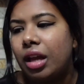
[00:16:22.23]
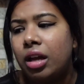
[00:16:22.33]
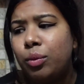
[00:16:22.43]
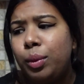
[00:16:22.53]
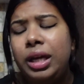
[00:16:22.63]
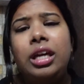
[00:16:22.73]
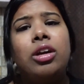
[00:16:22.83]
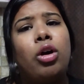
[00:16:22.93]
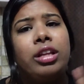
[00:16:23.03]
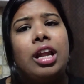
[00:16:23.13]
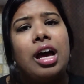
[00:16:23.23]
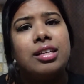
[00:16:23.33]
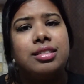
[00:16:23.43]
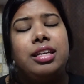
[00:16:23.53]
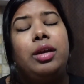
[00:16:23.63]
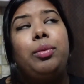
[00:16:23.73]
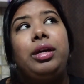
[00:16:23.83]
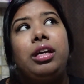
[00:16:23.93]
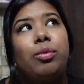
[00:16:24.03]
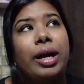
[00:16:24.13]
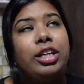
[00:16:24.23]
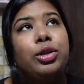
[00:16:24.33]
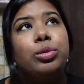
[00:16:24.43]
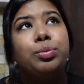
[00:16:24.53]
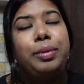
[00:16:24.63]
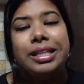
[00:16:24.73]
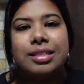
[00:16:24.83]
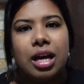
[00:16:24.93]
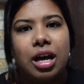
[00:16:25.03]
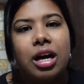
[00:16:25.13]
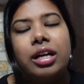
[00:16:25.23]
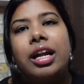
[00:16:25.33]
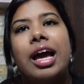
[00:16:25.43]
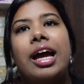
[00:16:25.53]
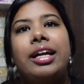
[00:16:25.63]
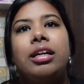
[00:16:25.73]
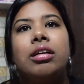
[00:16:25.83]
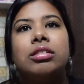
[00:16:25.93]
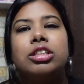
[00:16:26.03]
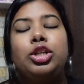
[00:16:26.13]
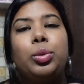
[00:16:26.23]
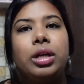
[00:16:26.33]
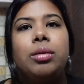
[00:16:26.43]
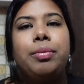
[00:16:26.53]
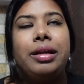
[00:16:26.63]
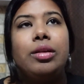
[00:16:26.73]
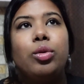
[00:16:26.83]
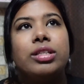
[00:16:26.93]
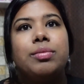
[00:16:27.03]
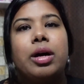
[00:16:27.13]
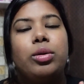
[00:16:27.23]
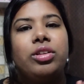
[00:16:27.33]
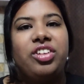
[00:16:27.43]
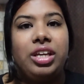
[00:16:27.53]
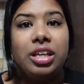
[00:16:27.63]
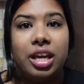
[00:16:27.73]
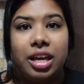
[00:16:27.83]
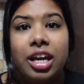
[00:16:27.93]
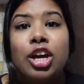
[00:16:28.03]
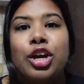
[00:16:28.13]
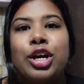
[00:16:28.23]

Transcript: on the last day we went to Pizza Hut, and the total bill was about 3k.